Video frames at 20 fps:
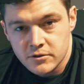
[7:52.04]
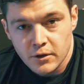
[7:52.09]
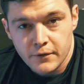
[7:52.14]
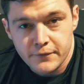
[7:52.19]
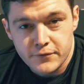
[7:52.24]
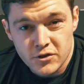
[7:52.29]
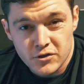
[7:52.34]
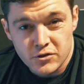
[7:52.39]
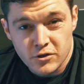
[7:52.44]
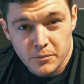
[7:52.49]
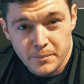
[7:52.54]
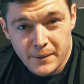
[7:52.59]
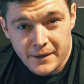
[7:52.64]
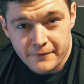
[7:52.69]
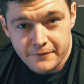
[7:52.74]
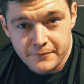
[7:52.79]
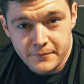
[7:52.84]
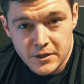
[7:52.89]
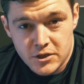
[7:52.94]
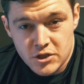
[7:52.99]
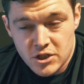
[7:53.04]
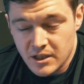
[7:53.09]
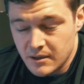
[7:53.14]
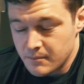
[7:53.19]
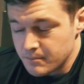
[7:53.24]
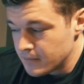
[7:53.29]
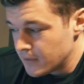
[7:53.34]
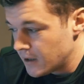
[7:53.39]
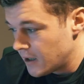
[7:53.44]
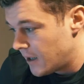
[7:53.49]
So I've just got back from the
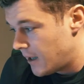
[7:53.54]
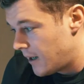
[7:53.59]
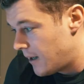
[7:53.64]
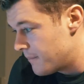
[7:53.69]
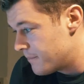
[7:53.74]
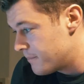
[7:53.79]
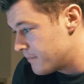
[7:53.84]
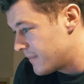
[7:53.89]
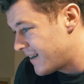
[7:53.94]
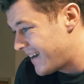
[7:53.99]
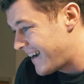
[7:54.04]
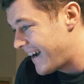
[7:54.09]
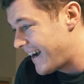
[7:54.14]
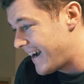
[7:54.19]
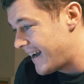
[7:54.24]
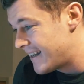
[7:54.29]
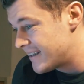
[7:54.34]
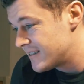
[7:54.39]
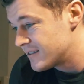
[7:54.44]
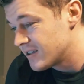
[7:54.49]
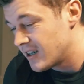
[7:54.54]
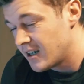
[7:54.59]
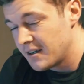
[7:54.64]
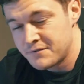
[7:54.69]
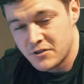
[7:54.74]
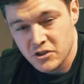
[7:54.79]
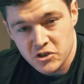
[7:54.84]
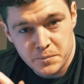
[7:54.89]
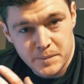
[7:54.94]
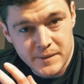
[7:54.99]
gym and
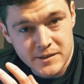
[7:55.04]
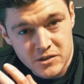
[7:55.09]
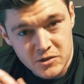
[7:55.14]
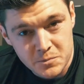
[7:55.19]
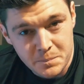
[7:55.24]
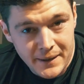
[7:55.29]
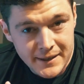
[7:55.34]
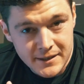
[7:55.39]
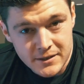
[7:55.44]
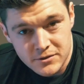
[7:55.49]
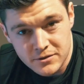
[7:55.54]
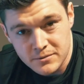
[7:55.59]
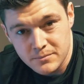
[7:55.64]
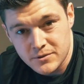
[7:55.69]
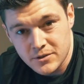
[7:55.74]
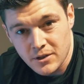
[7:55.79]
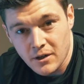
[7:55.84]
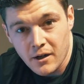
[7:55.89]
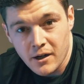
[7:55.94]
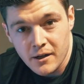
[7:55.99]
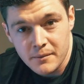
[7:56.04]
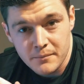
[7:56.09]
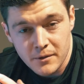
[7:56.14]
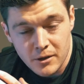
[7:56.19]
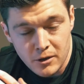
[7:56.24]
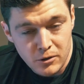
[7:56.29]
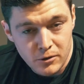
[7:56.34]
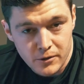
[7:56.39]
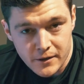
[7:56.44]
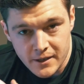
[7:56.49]
I've just been spending some
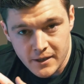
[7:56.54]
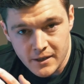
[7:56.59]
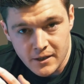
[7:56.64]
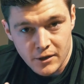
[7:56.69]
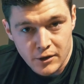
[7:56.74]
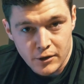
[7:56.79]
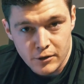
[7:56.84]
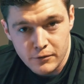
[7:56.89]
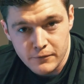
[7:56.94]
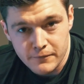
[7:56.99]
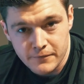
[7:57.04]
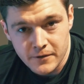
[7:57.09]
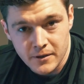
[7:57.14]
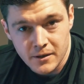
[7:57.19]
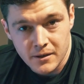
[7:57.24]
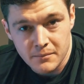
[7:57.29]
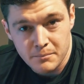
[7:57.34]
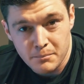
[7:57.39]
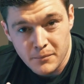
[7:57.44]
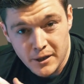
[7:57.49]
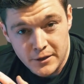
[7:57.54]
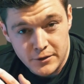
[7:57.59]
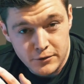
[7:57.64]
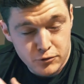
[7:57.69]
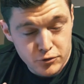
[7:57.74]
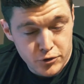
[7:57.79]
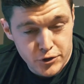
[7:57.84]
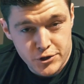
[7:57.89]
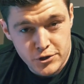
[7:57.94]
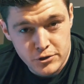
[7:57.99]
time looking over my
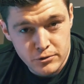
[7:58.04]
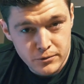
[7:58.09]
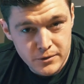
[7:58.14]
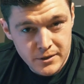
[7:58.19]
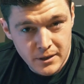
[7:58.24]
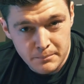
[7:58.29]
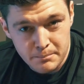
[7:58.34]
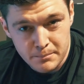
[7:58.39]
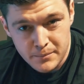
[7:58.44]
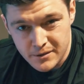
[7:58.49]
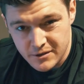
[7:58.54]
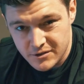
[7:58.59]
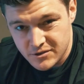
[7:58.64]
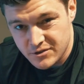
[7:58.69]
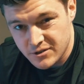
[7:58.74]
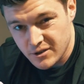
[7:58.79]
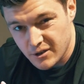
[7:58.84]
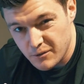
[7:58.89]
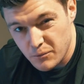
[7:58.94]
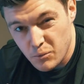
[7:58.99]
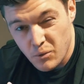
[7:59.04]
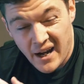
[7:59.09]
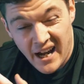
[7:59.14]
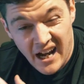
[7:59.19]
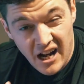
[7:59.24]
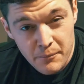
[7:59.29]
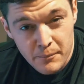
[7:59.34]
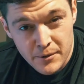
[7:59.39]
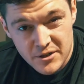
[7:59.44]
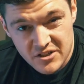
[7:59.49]
nutritional numbers, so
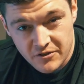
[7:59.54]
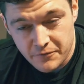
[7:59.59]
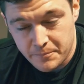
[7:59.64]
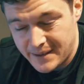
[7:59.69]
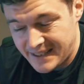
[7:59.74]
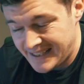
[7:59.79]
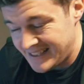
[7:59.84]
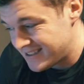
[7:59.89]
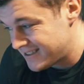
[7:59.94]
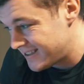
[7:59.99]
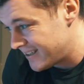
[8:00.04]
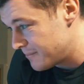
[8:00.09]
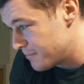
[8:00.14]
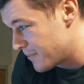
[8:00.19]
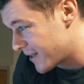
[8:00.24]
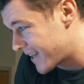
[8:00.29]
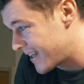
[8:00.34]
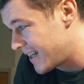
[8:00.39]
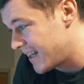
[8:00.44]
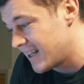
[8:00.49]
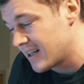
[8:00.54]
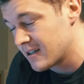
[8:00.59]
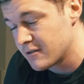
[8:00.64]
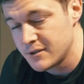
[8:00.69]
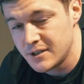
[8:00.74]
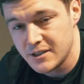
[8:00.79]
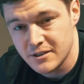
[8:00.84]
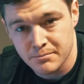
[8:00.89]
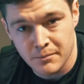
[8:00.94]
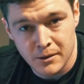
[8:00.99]
how much I've been eating, my
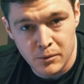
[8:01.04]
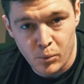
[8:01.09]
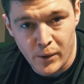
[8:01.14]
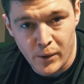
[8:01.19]
calories, my